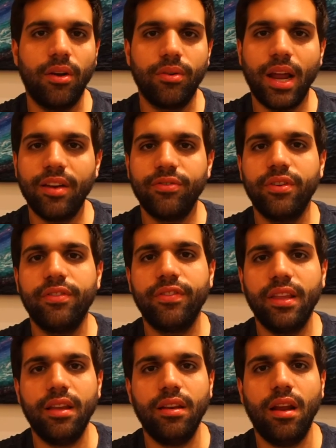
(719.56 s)
nine
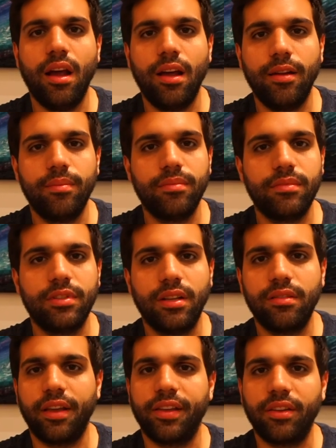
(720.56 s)
fifteen, I'm
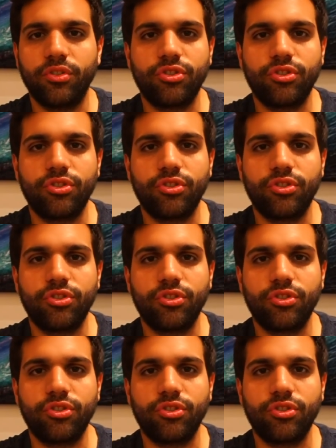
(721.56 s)
done taking a